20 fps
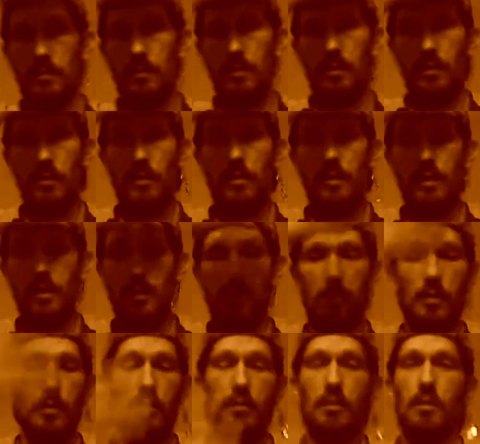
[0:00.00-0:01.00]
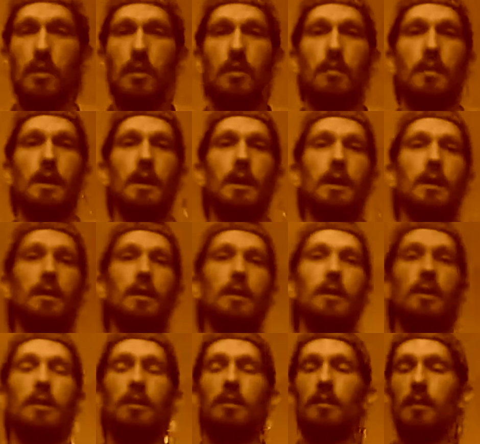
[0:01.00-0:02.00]
And just, taking
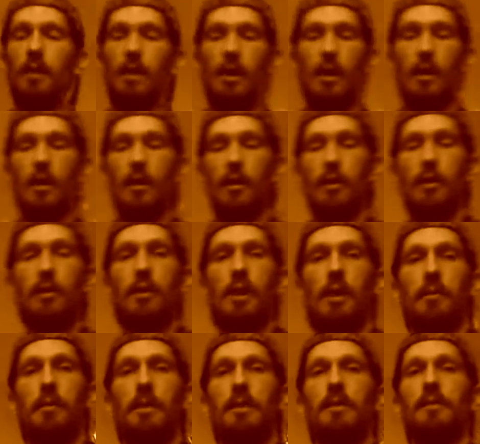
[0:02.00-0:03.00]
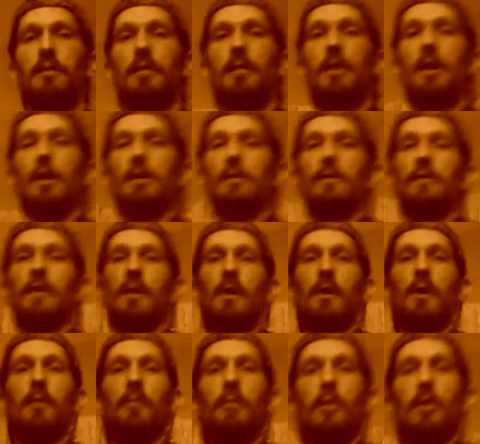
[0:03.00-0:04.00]
the Japanese philosophy
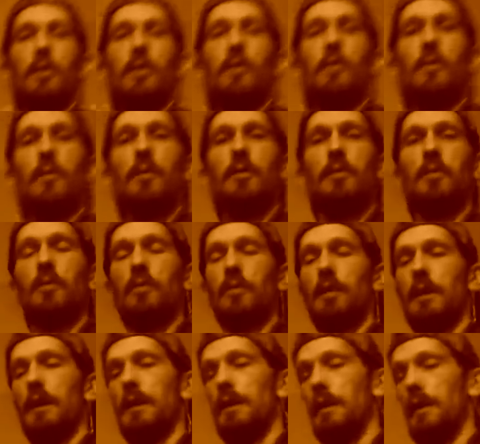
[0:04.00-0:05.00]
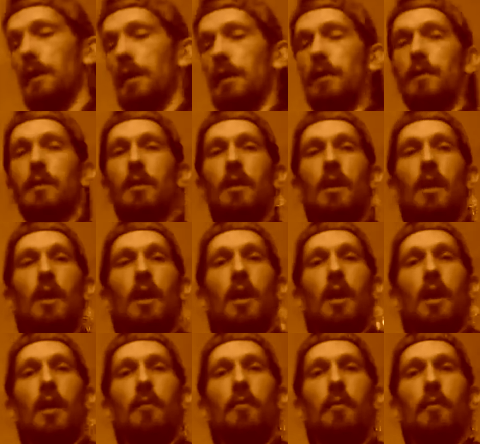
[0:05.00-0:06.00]
on it, we're going to hold the sword like this.
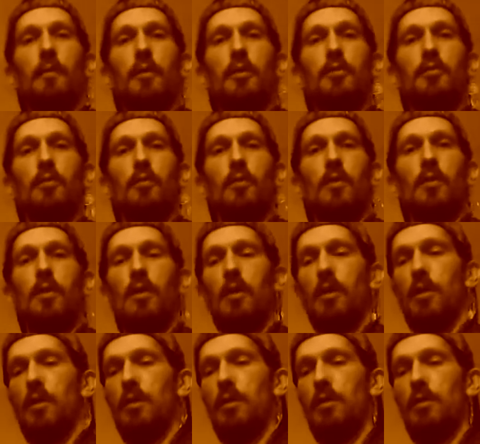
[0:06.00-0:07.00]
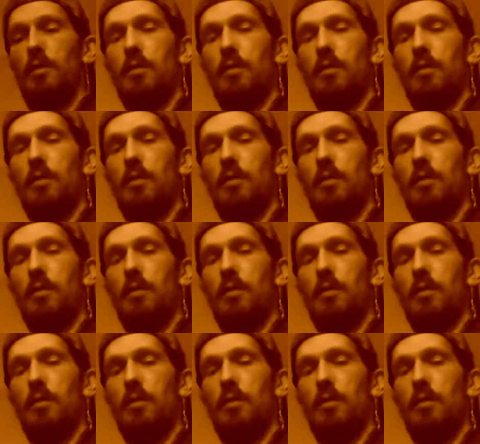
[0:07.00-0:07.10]
And when we draw,